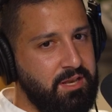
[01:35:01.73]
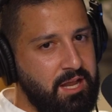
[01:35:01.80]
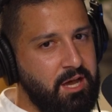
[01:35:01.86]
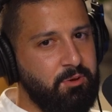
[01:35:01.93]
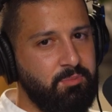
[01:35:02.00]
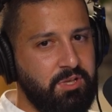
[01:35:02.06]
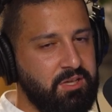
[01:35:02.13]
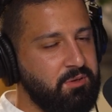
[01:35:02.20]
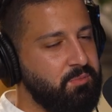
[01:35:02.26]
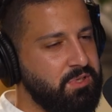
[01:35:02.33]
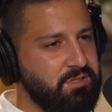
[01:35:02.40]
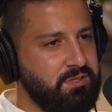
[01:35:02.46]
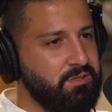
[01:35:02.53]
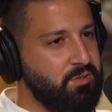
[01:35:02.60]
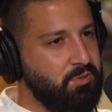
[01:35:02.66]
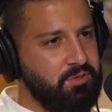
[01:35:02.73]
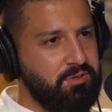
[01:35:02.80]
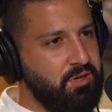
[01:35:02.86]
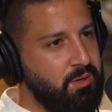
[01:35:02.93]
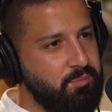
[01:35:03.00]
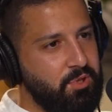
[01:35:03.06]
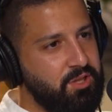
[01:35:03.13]
Now being a business
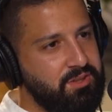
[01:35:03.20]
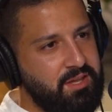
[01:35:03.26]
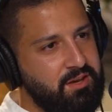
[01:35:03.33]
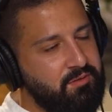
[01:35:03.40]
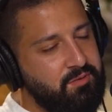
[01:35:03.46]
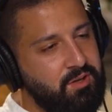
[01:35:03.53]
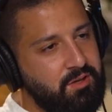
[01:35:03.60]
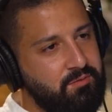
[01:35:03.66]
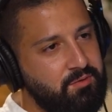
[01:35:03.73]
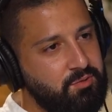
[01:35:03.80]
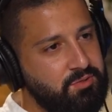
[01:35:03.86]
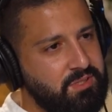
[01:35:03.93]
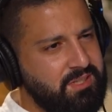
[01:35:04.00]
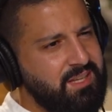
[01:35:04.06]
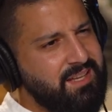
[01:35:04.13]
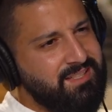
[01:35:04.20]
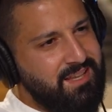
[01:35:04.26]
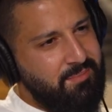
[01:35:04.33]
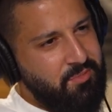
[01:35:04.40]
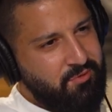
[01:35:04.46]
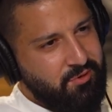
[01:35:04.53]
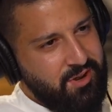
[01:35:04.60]
owner, I'm not that afraid of losing.
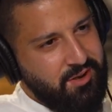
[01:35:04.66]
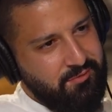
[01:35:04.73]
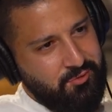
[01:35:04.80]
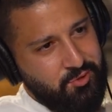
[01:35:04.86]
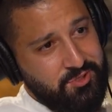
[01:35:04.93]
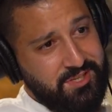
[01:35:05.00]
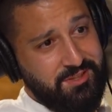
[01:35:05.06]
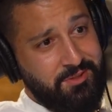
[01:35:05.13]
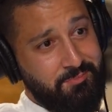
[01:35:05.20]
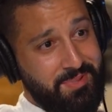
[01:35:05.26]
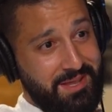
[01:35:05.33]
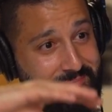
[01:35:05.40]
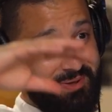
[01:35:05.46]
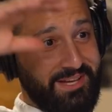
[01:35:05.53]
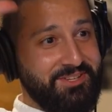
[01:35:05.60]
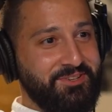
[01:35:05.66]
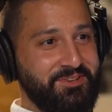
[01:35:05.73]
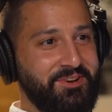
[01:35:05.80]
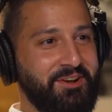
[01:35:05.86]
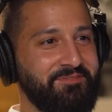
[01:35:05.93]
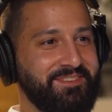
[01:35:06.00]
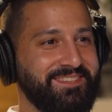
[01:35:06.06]
Yes, I'm afraid of losing the big
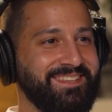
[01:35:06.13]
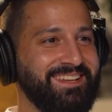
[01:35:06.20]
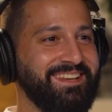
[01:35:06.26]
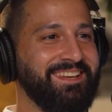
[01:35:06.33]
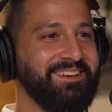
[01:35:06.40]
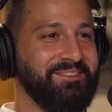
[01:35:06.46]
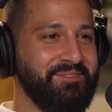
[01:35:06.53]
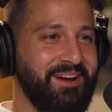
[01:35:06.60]
picture, obviously,